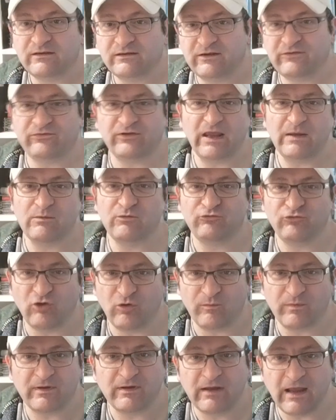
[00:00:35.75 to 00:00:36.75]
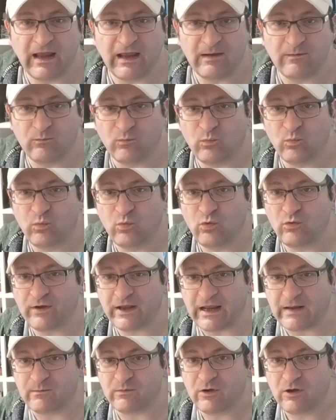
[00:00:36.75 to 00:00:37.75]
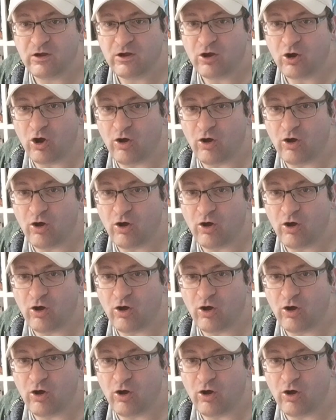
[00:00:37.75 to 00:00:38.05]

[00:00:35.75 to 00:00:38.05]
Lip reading: This tabletop wargame,